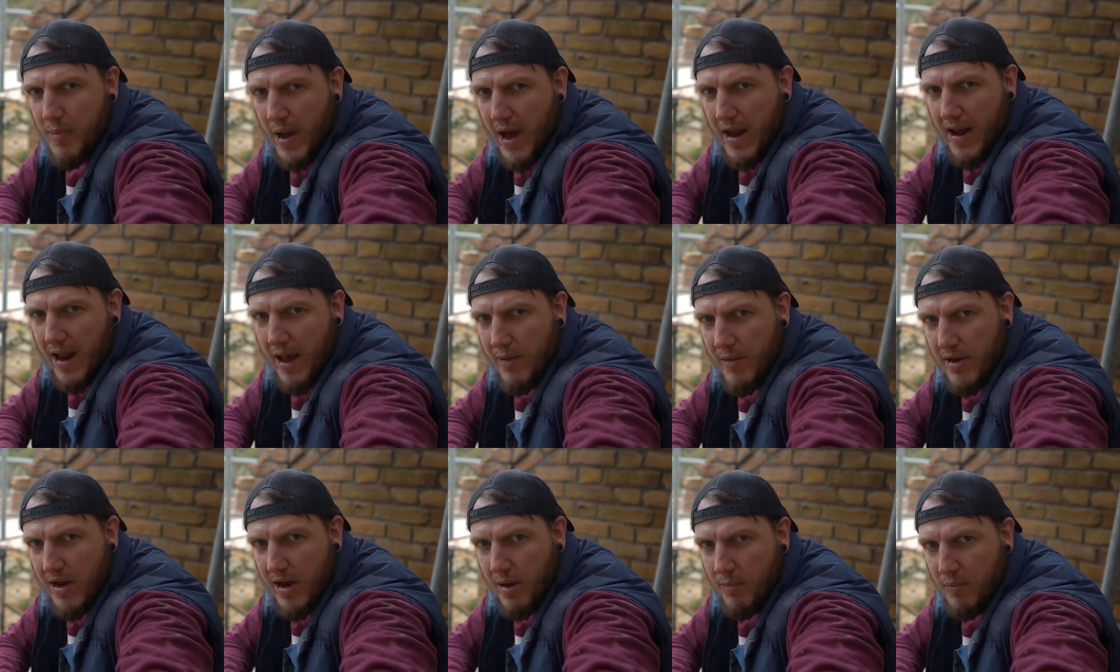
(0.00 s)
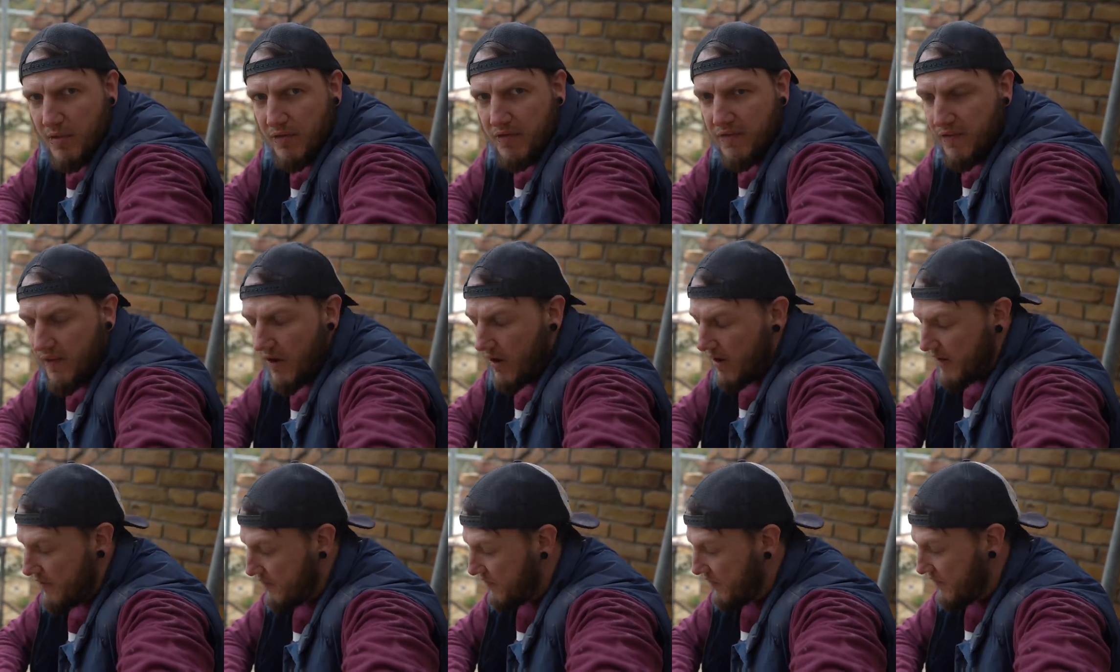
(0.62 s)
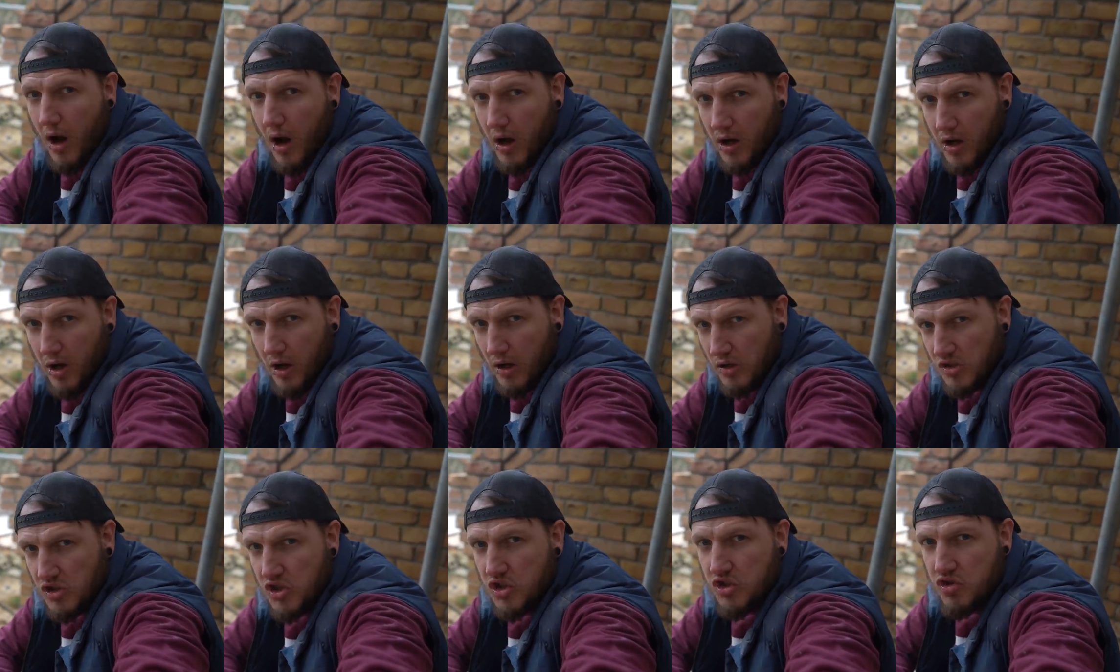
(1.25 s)
Bad habit number five. I
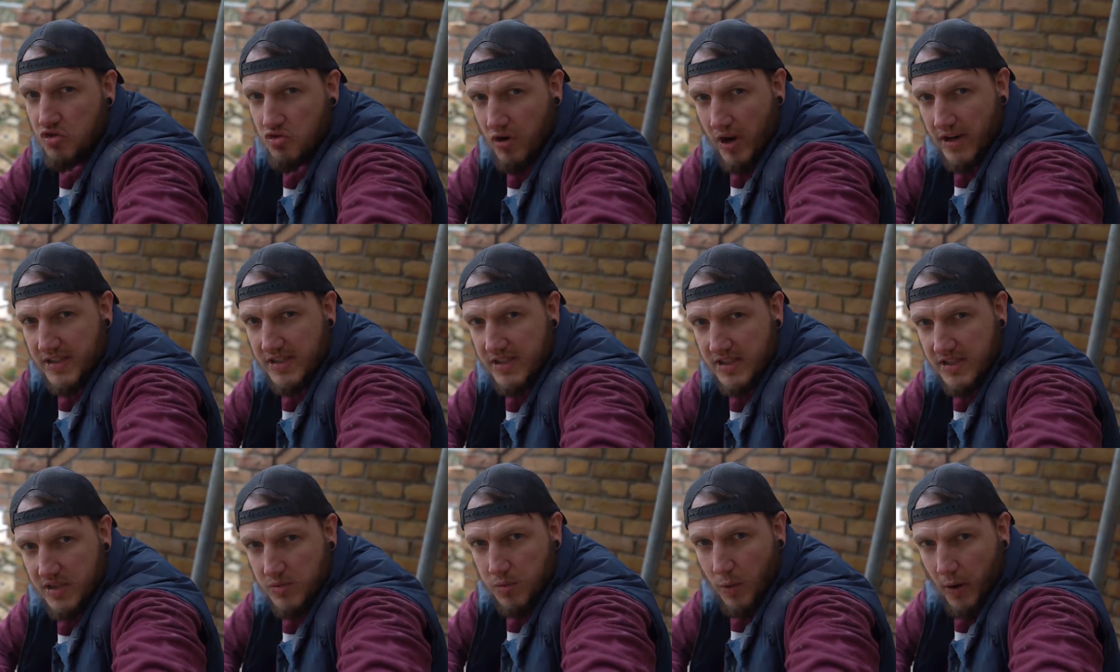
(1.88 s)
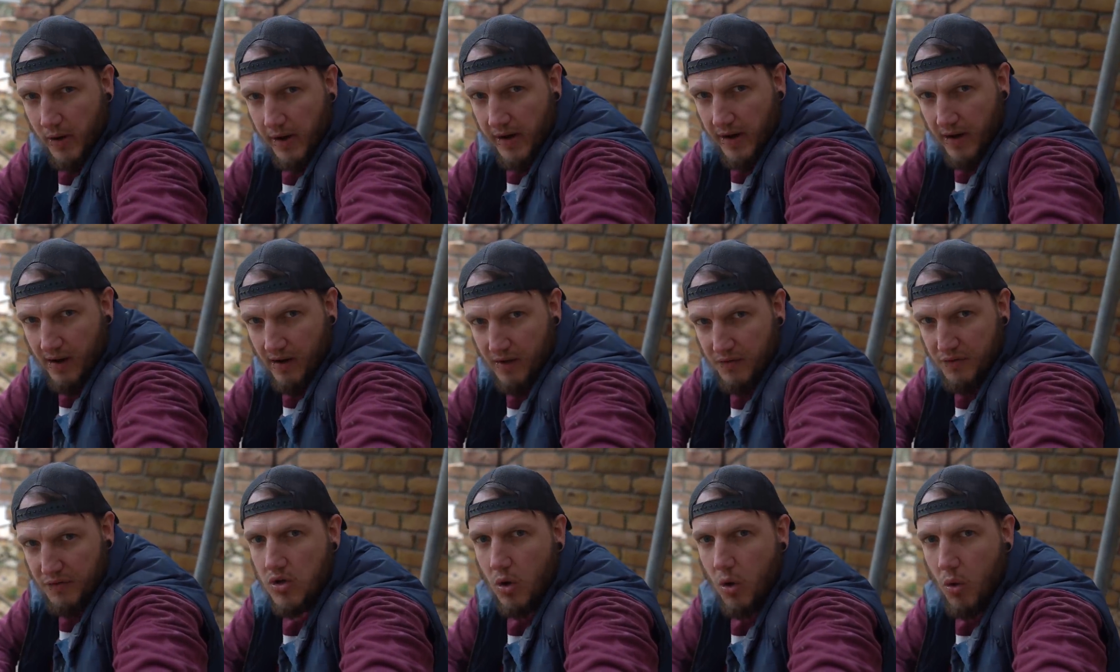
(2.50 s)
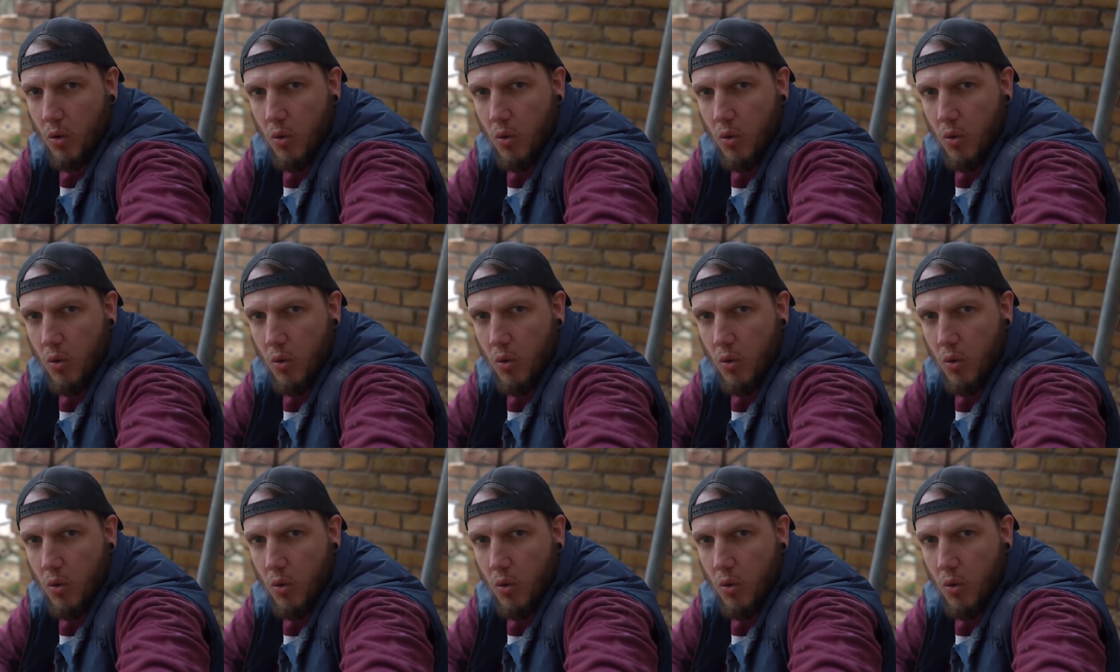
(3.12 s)
can't stress this one enough.